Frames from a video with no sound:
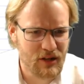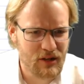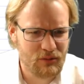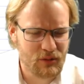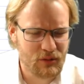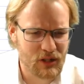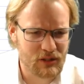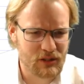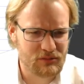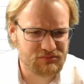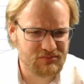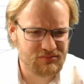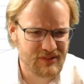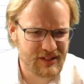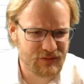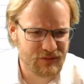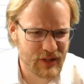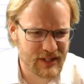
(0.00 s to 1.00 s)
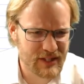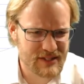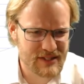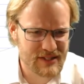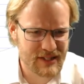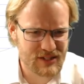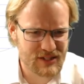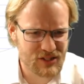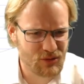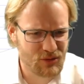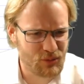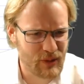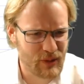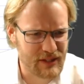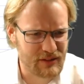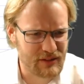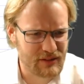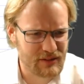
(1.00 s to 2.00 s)
well, if we had 6 and
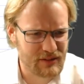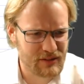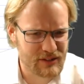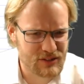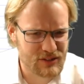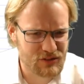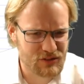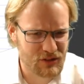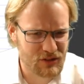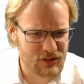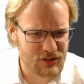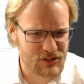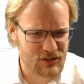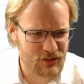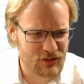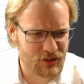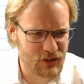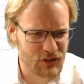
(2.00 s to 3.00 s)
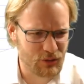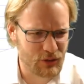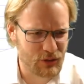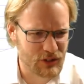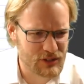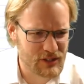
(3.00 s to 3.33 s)
1, it's not going to work.